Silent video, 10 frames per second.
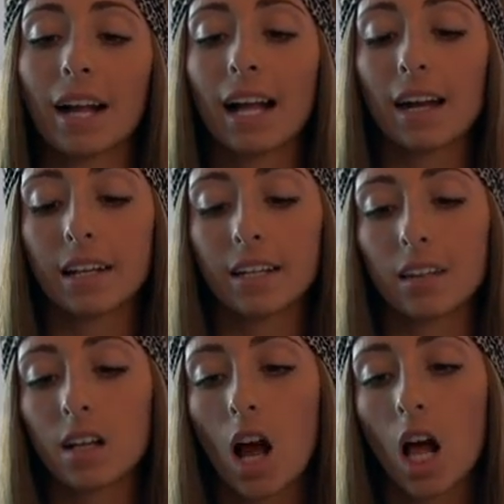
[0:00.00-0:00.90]
I got it
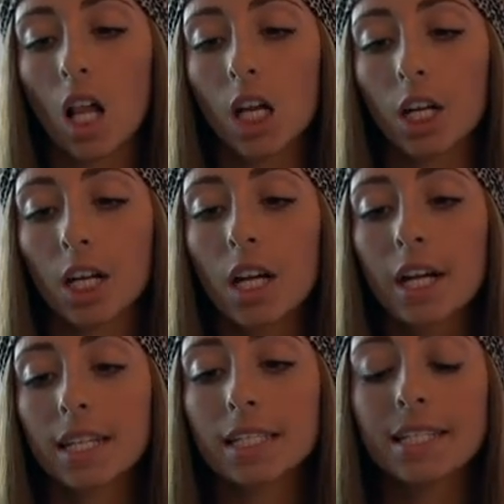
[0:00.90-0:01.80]
in the color
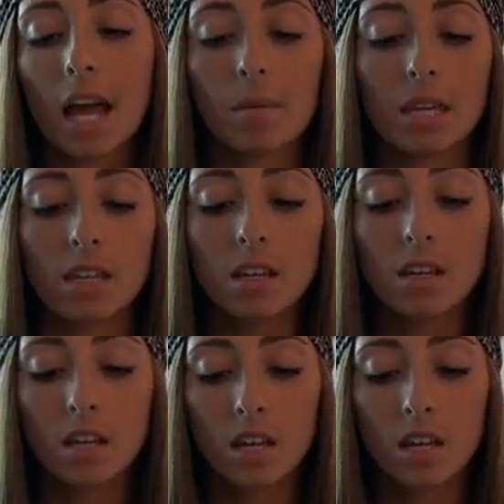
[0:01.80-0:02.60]
Debbie